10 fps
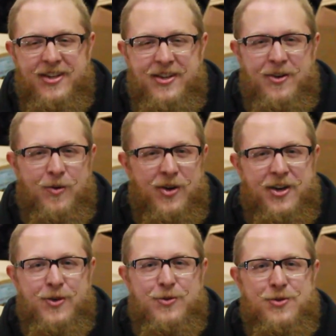You don't want
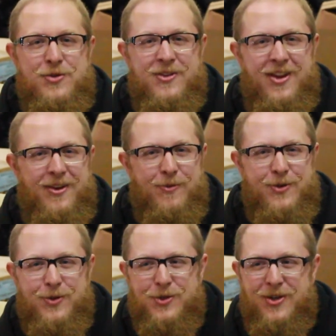to go through life
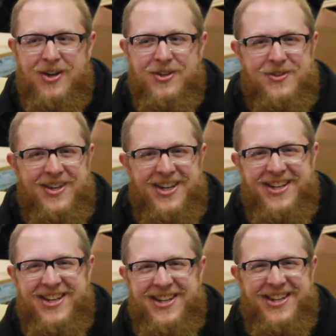with no scars,
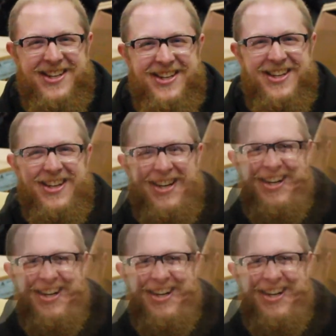right?